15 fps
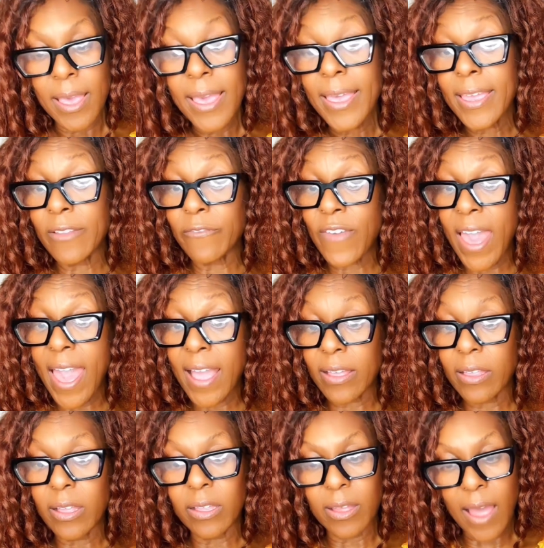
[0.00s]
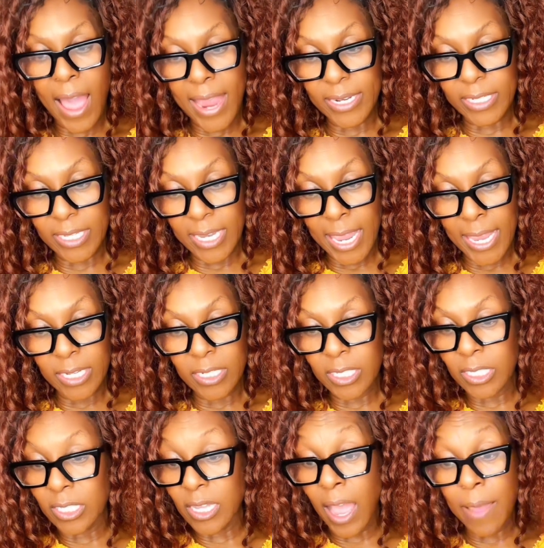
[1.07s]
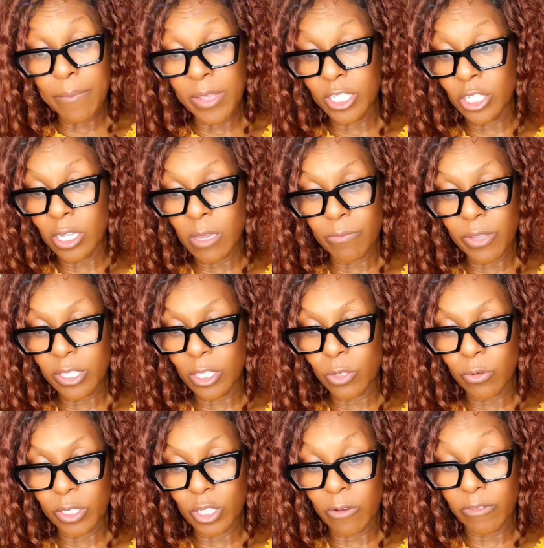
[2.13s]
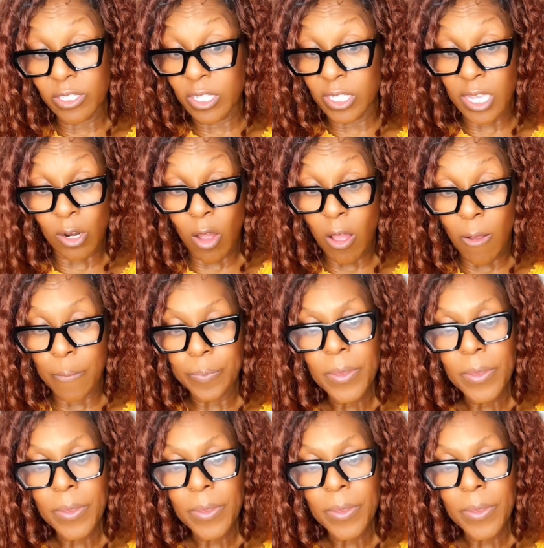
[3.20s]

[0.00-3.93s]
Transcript: In fact, IDEA does not mention compensatory services at all.